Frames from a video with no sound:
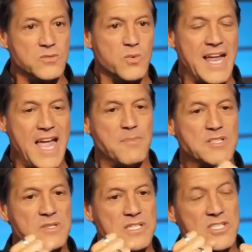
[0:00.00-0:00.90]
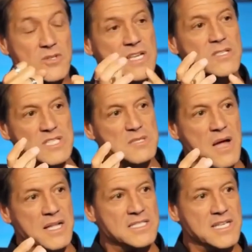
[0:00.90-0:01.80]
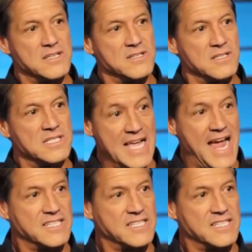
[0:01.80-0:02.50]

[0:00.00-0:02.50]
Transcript: because what happens when the stress response center is